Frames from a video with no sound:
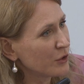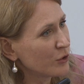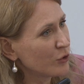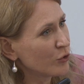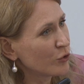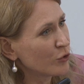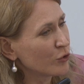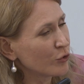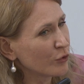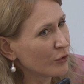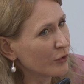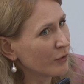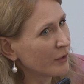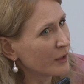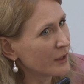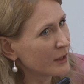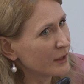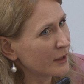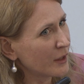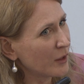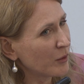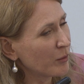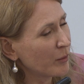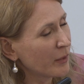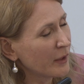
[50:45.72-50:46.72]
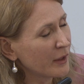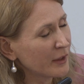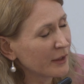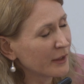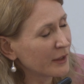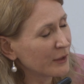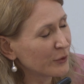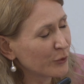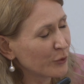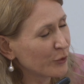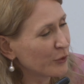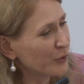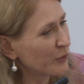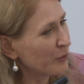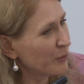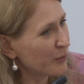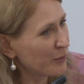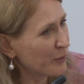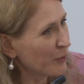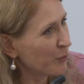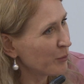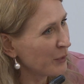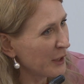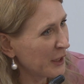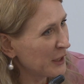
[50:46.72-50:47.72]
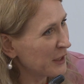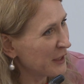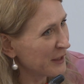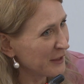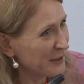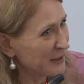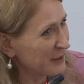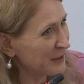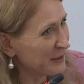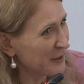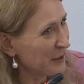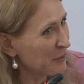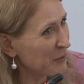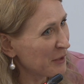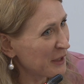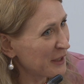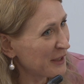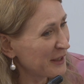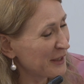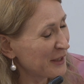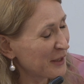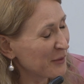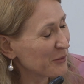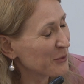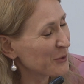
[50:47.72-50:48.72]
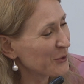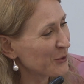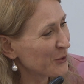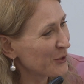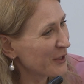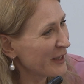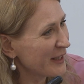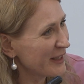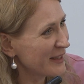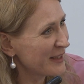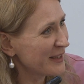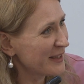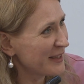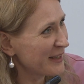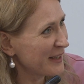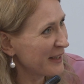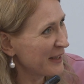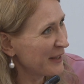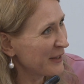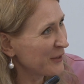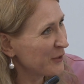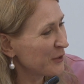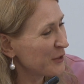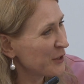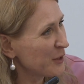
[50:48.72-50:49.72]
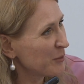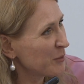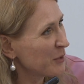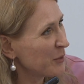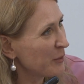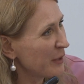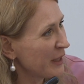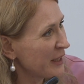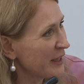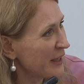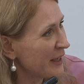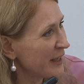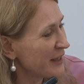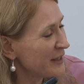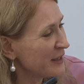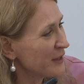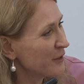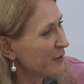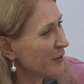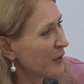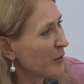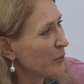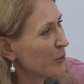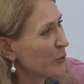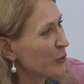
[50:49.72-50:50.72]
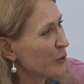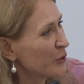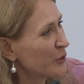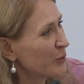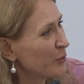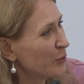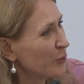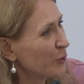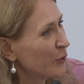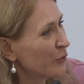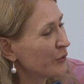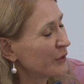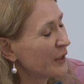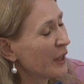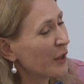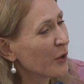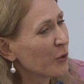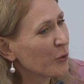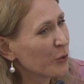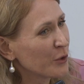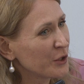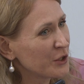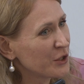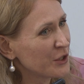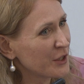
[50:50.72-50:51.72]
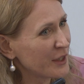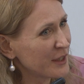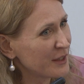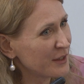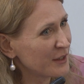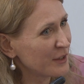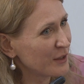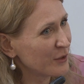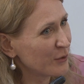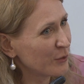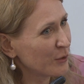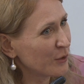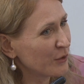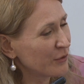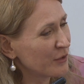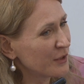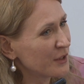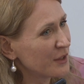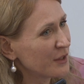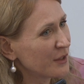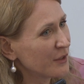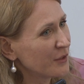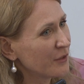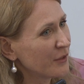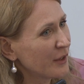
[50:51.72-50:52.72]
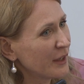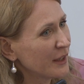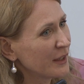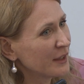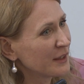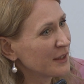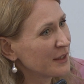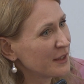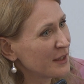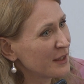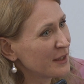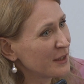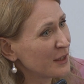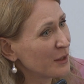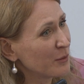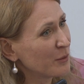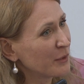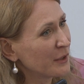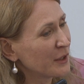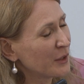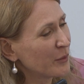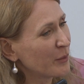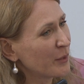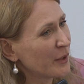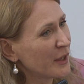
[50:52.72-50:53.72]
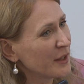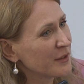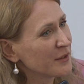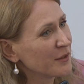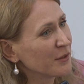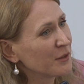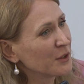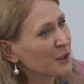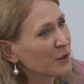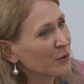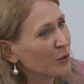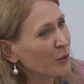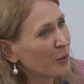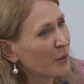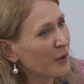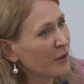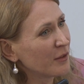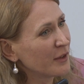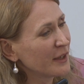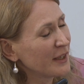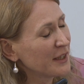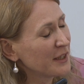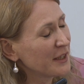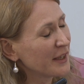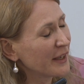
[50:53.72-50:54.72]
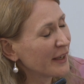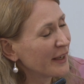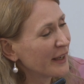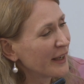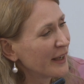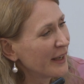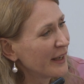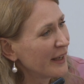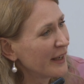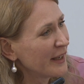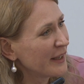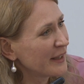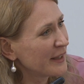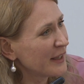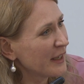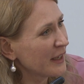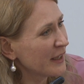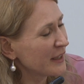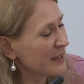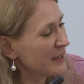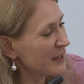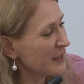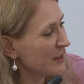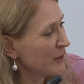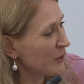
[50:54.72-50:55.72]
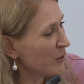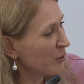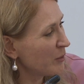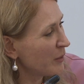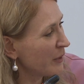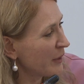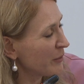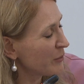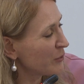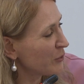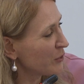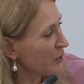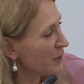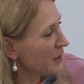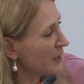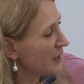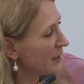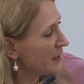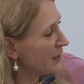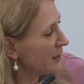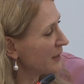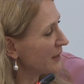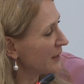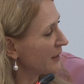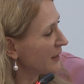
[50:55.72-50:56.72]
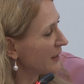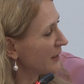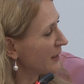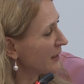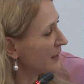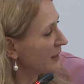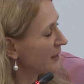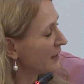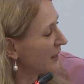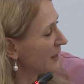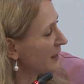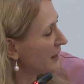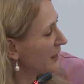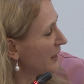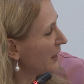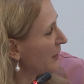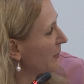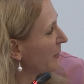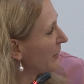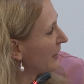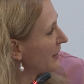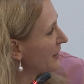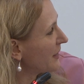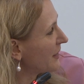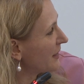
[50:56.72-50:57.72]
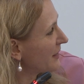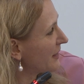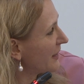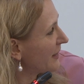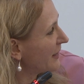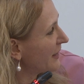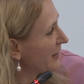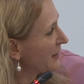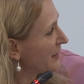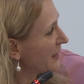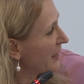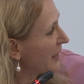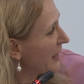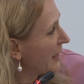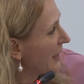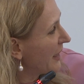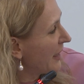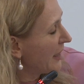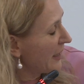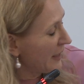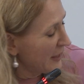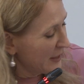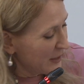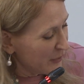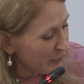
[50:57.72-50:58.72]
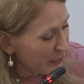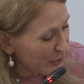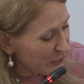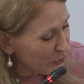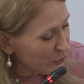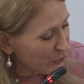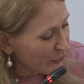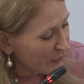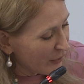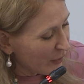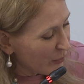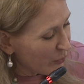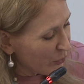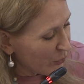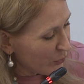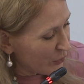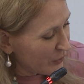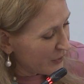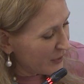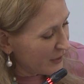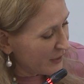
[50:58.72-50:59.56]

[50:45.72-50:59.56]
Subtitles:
first pillar. There are two more pillars that we can't discuss here, but there is one question about the Solvency II, is the system of corporate management. I wanted to ask Andrei.